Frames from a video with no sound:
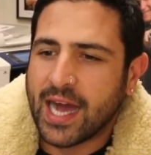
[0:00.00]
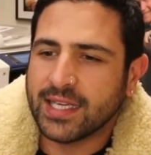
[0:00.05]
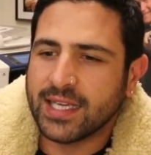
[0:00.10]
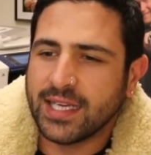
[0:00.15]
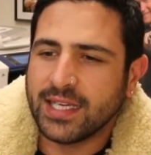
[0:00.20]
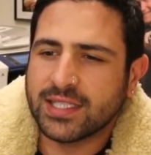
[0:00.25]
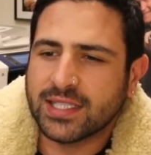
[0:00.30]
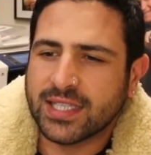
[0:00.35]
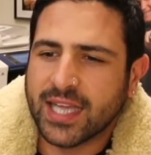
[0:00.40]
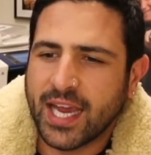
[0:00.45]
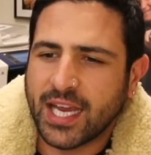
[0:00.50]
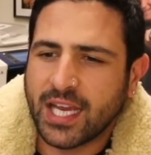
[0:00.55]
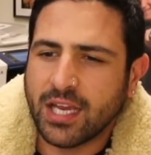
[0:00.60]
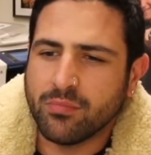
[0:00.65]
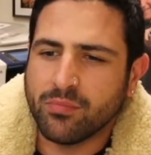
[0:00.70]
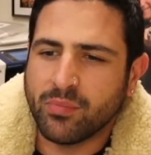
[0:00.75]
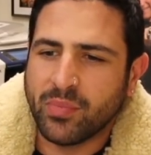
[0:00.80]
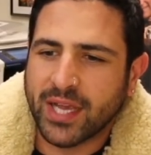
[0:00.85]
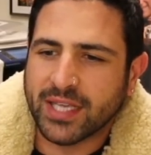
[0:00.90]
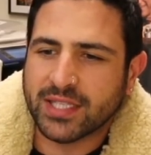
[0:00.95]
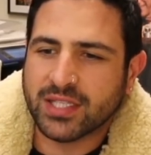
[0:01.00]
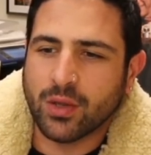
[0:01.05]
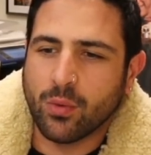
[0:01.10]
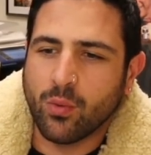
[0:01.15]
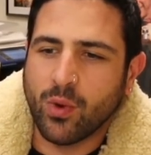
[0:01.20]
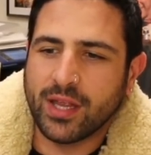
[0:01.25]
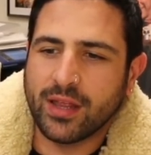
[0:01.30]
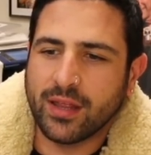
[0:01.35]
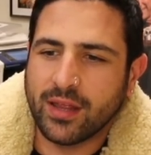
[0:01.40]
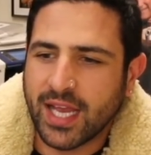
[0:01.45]
He's taking bets on
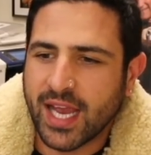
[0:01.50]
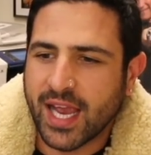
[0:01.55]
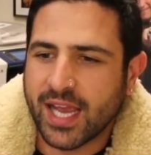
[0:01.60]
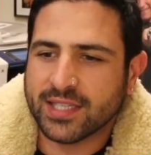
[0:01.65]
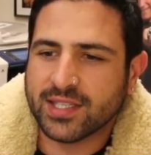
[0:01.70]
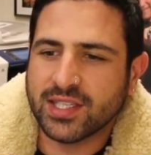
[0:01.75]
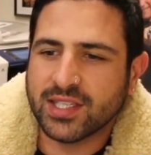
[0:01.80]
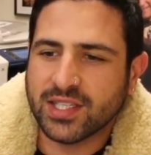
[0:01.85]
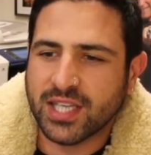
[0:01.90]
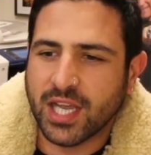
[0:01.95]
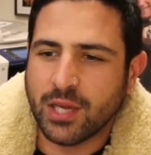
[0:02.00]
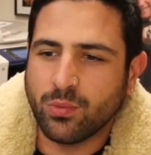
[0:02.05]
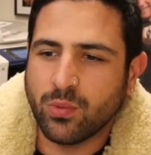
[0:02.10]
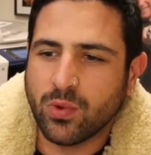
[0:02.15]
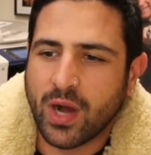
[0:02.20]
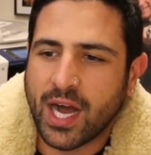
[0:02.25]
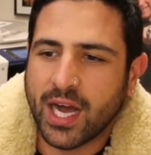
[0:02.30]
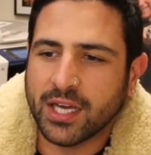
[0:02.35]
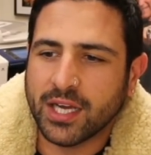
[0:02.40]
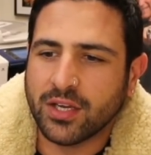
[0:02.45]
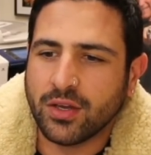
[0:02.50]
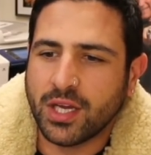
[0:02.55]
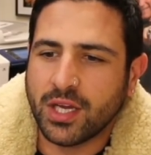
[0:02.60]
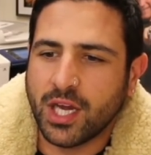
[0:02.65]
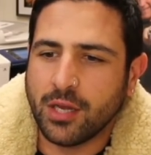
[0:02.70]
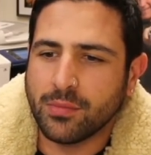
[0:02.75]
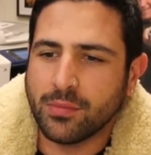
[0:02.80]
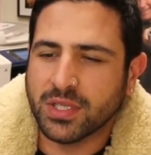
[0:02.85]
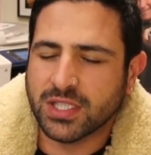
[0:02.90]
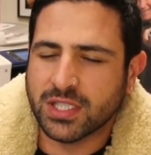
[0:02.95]
whether the SEC will argue
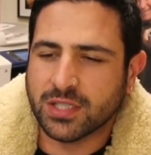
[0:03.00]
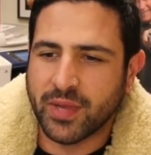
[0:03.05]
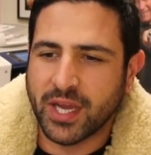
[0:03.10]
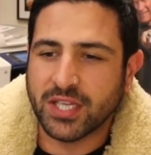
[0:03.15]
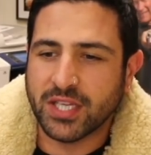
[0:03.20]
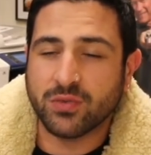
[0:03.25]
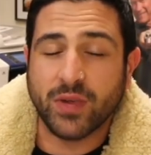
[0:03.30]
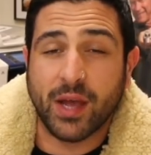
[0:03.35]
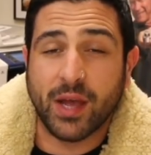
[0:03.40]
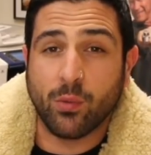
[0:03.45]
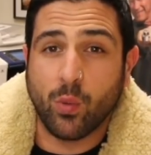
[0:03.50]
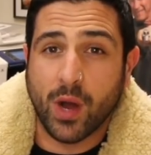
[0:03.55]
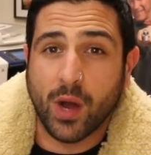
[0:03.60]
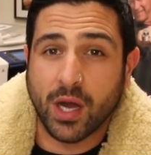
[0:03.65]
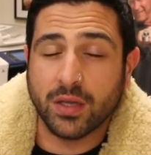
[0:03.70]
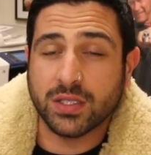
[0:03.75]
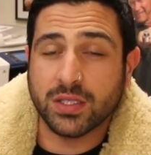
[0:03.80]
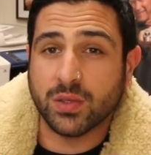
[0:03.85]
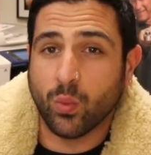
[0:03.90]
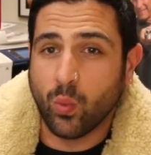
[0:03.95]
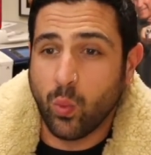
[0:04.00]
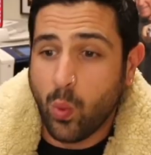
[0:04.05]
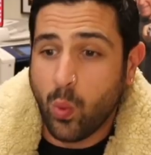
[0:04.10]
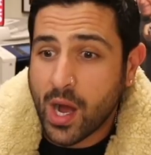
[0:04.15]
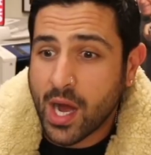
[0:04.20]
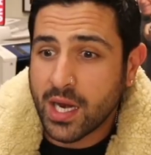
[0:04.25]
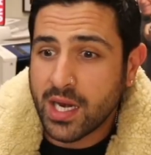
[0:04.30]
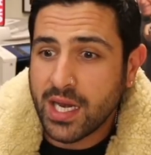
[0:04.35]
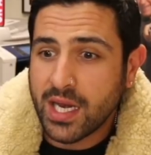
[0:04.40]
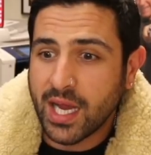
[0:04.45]
Hinman's speech was,
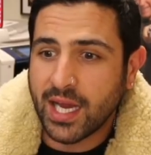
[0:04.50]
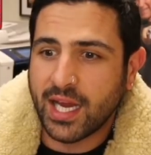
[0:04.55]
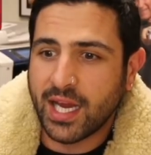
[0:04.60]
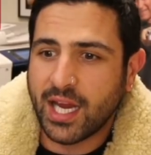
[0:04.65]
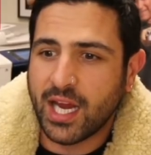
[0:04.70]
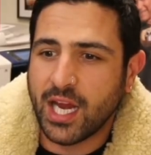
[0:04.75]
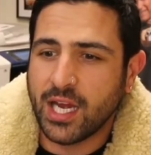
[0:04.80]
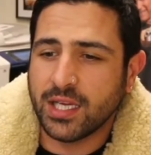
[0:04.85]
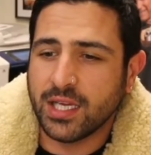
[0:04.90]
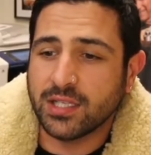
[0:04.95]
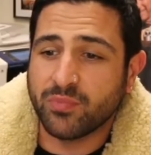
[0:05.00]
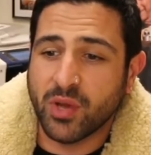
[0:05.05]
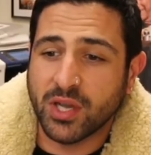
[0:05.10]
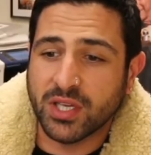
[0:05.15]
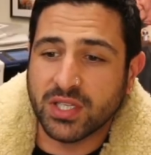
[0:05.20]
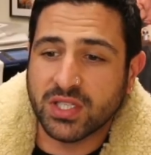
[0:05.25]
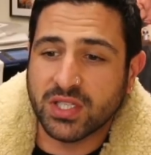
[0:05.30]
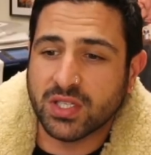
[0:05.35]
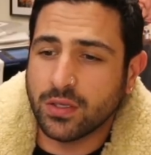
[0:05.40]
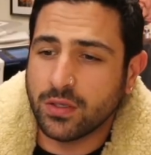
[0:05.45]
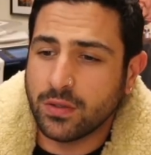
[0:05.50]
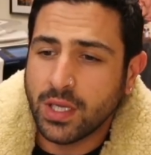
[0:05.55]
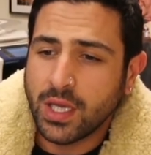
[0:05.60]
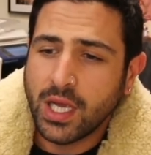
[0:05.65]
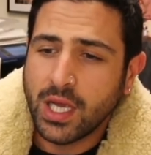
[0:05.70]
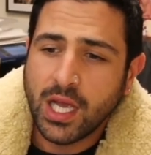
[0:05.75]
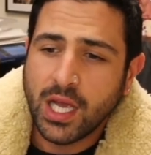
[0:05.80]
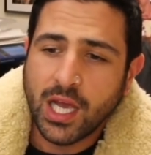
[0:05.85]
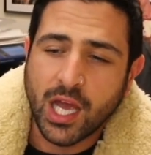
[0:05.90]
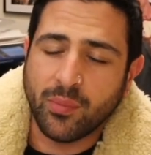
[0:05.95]
one, his personal
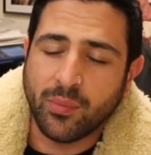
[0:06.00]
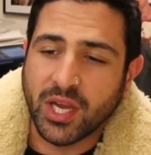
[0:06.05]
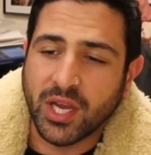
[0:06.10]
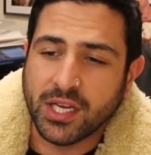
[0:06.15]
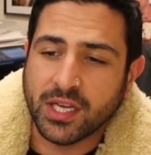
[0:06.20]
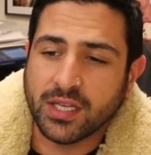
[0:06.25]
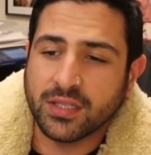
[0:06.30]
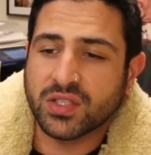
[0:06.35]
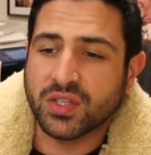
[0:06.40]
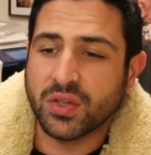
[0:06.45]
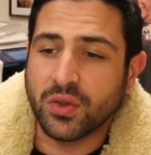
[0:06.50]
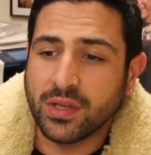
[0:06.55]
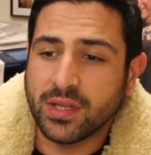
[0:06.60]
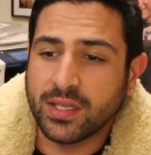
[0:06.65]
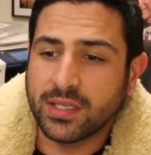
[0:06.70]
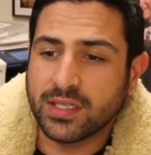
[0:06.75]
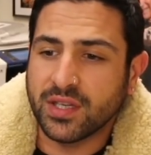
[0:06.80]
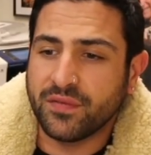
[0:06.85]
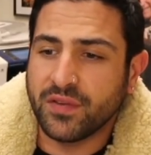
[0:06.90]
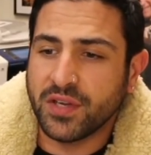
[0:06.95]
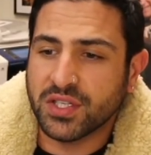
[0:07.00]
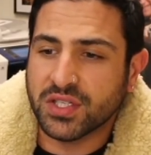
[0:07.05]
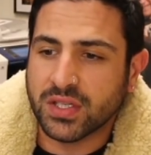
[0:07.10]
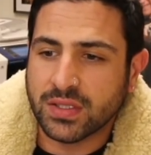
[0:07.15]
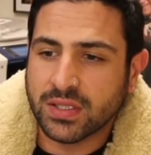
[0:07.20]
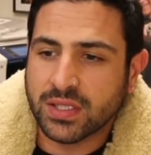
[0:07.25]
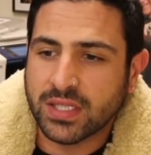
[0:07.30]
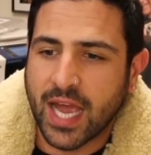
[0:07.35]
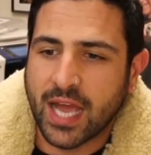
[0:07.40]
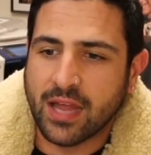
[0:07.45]
opinion, two, the
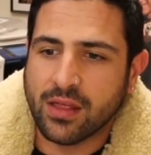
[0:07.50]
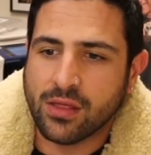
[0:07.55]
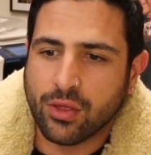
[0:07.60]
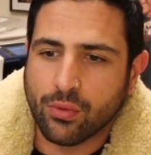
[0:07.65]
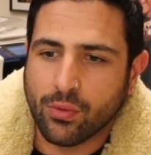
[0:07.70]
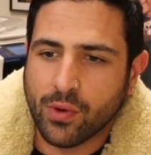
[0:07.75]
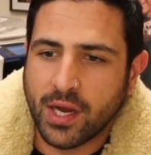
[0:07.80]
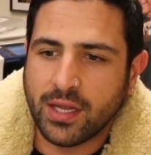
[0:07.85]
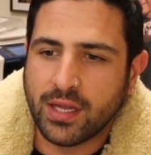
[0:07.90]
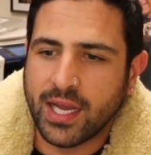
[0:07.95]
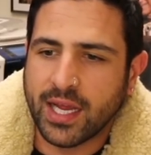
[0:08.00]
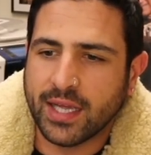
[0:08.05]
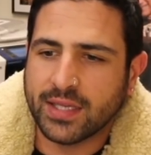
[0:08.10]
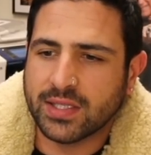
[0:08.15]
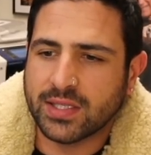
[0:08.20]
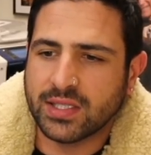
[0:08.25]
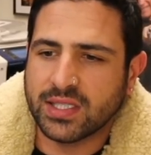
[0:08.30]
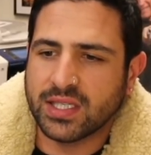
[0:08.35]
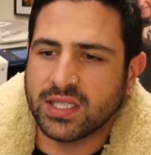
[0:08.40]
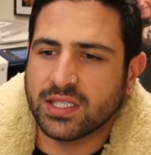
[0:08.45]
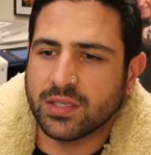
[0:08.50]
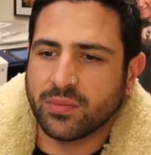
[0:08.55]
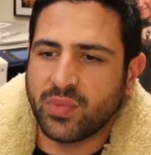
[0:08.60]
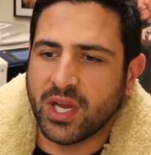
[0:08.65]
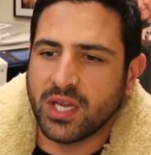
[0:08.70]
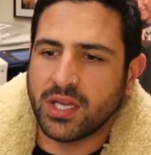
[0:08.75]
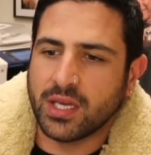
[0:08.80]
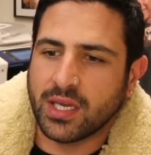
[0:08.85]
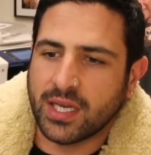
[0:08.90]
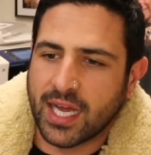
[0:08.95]
division's, and three, the SEC's
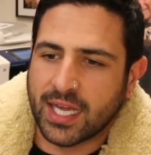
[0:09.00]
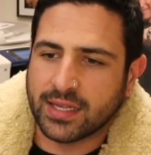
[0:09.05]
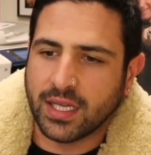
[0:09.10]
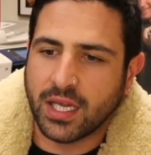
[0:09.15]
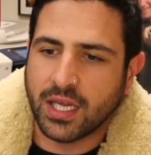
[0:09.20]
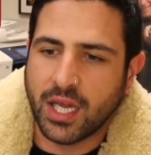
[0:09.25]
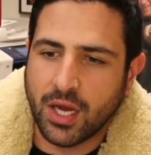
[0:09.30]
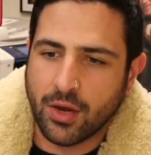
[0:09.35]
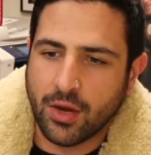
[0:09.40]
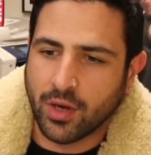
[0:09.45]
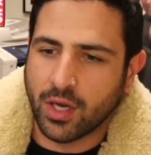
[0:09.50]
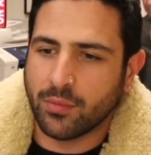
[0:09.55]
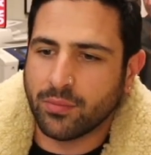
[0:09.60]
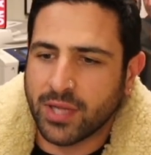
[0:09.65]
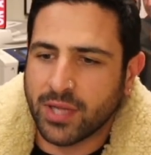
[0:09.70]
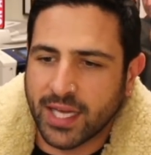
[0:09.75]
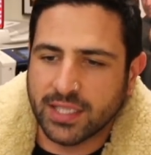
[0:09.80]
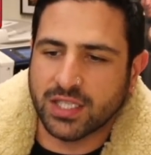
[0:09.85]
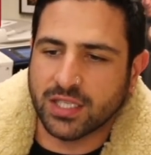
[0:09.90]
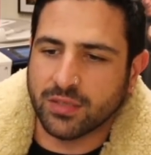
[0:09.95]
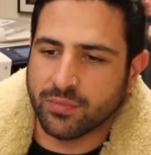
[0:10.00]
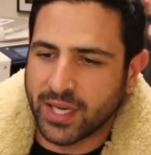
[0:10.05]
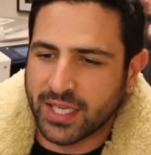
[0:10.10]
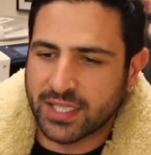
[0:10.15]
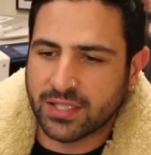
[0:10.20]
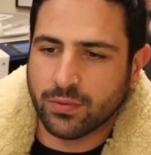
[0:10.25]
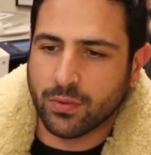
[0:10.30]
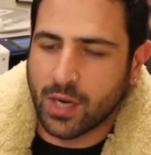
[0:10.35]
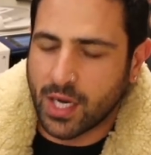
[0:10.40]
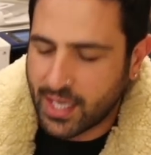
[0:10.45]
opinion at the hearing. Place your
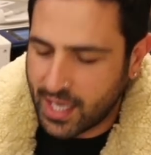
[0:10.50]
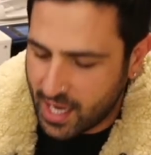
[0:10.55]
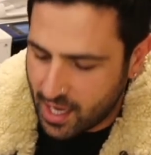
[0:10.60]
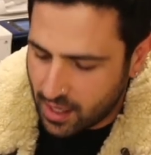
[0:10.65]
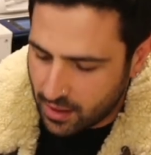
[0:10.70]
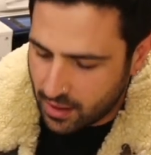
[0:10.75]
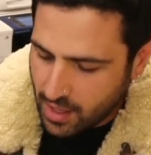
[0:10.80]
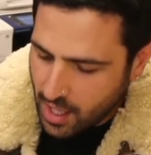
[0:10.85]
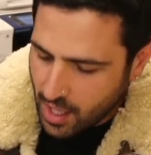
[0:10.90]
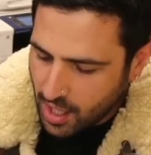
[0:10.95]
bets right now.